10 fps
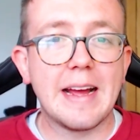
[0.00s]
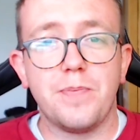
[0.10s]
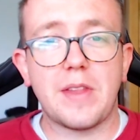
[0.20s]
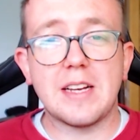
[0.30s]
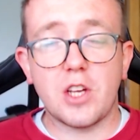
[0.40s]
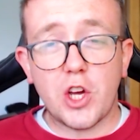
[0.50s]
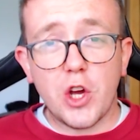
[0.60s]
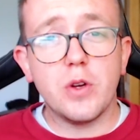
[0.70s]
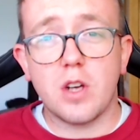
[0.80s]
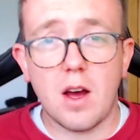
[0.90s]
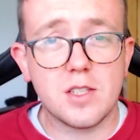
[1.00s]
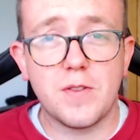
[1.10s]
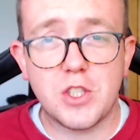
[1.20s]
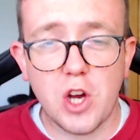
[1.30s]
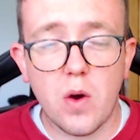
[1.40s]
That is a huge loss for
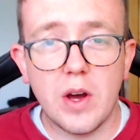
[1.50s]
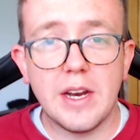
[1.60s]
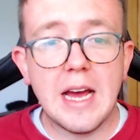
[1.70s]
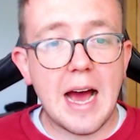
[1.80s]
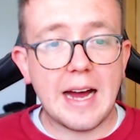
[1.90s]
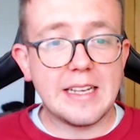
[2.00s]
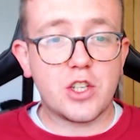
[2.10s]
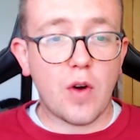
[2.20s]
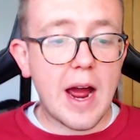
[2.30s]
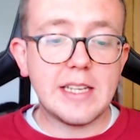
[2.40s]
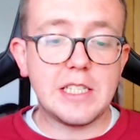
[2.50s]
Charlton and it's crazy